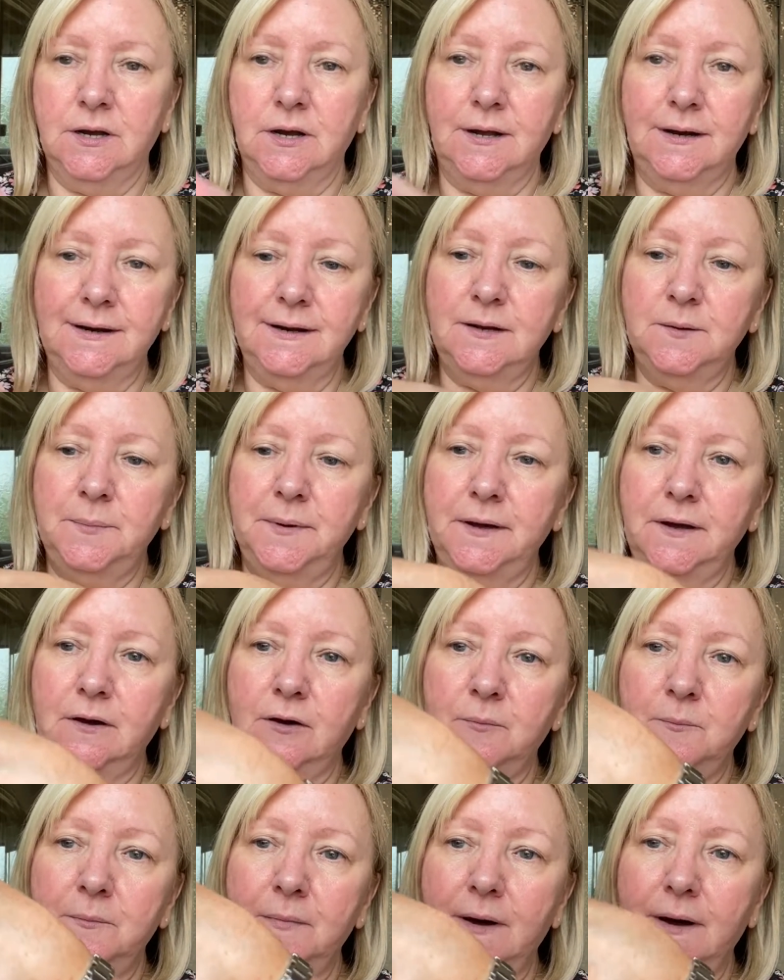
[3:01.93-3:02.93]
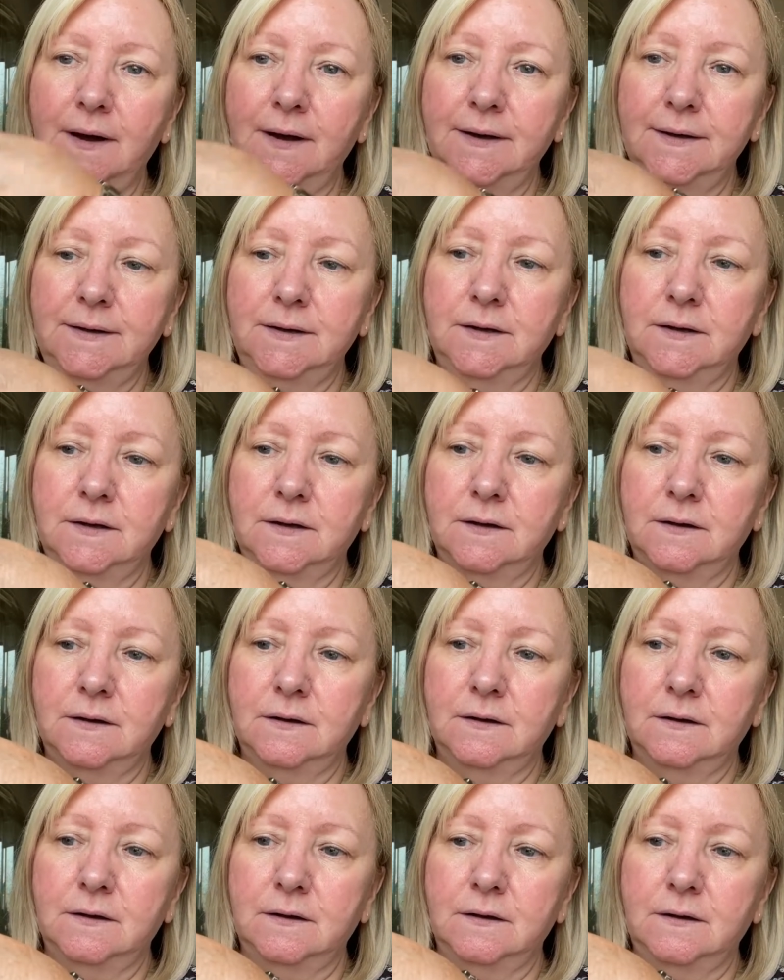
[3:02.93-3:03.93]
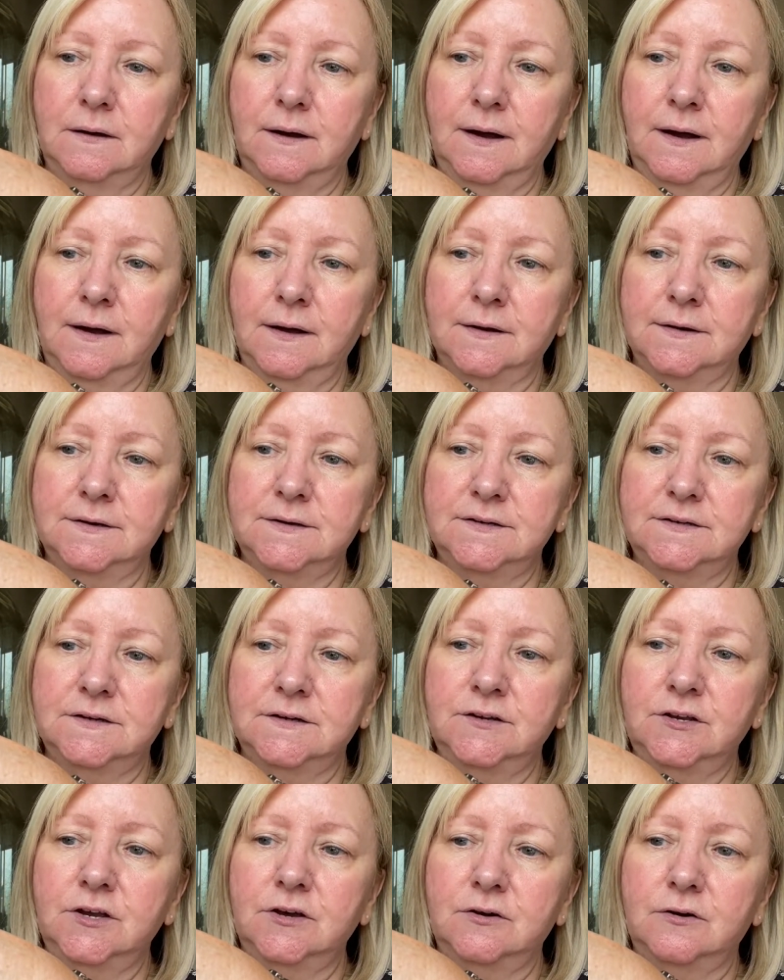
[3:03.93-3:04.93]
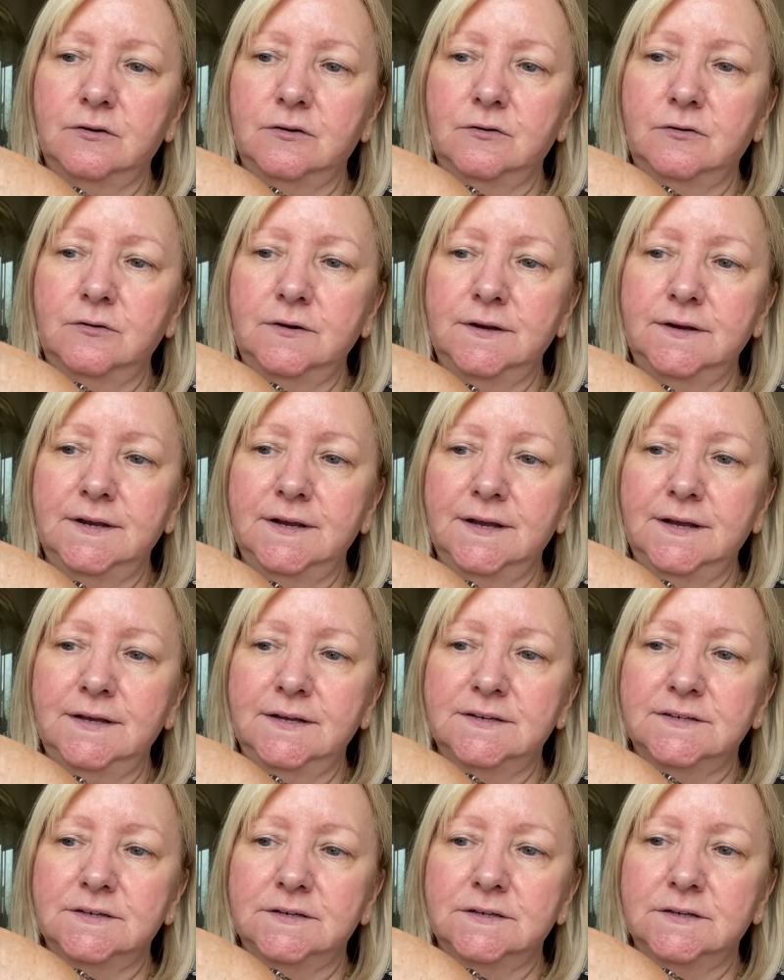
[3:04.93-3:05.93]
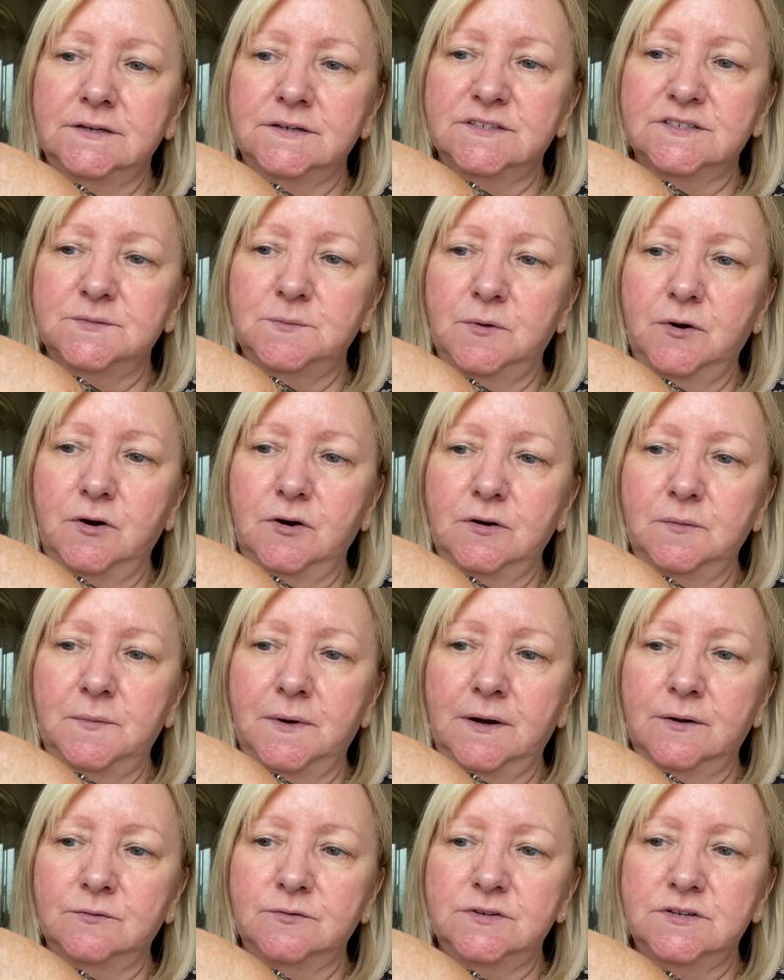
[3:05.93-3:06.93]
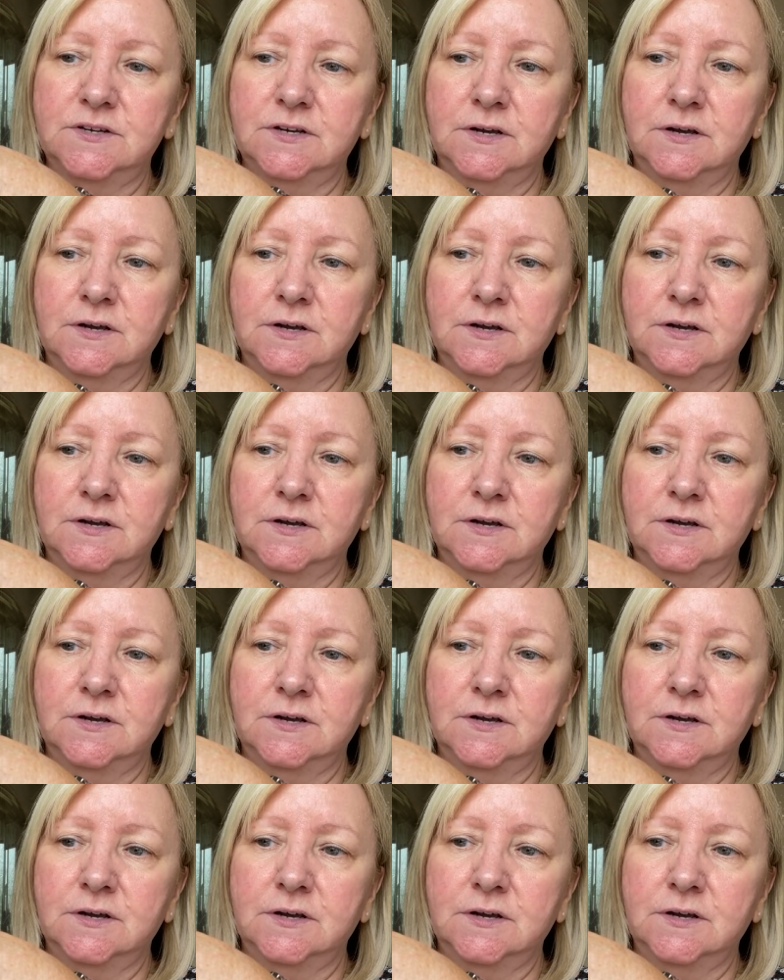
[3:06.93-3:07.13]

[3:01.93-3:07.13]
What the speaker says: a little bit on my hand, and you only need a small amount.